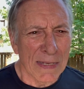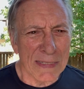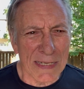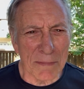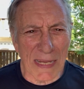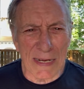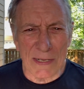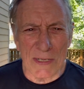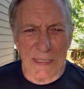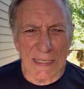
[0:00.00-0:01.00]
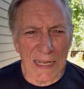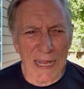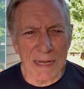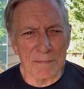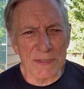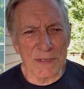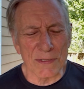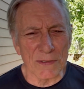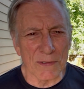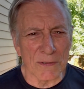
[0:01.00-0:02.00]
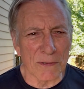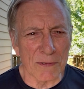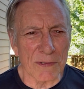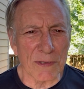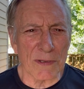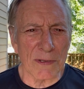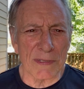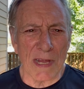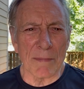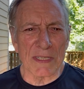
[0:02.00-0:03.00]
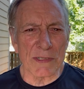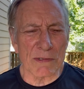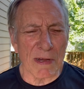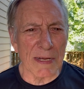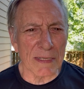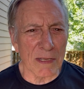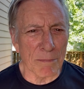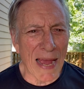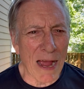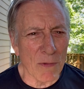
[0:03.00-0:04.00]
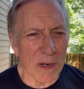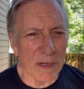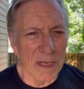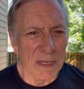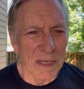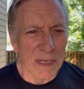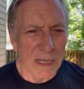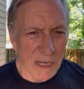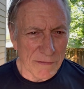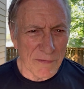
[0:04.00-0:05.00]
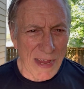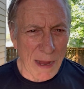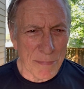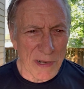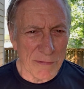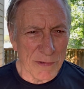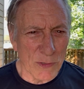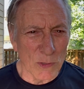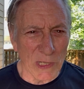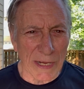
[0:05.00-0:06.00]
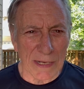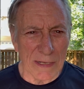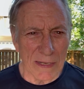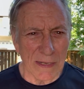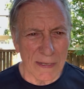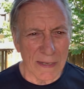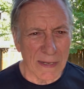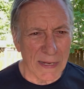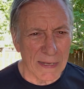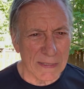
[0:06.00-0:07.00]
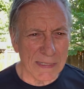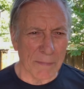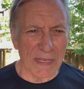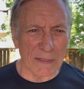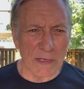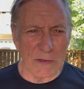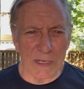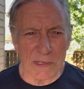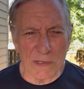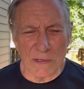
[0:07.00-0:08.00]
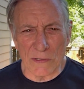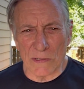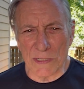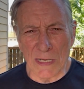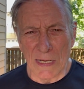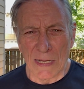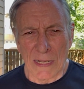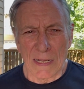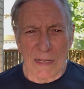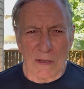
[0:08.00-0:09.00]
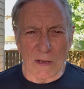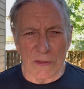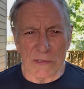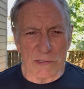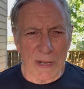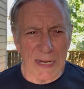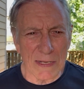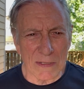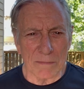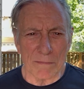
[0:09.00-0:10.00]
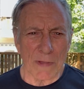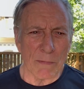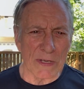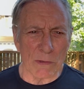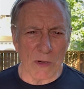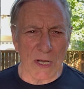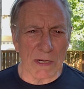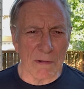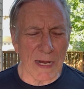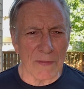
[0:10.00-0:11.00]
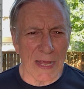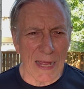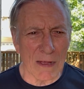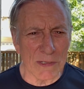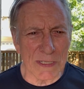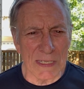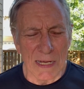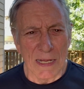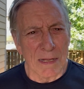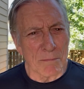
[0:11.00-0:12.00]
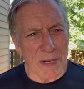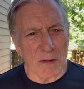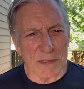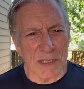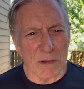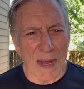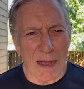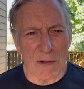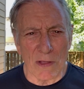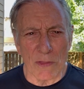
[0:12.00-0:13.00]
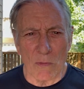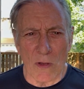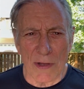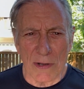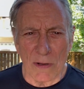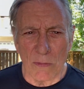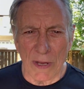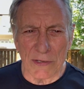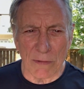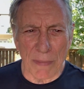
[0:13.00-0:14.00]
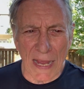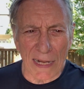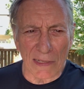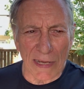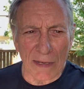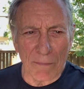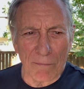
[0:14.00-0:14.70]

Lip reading: It seemed like a good time to demonstrate the power of evaporative cooling, and something that you can use on the trail when you're working around the house, but also out on the water when you're paddling.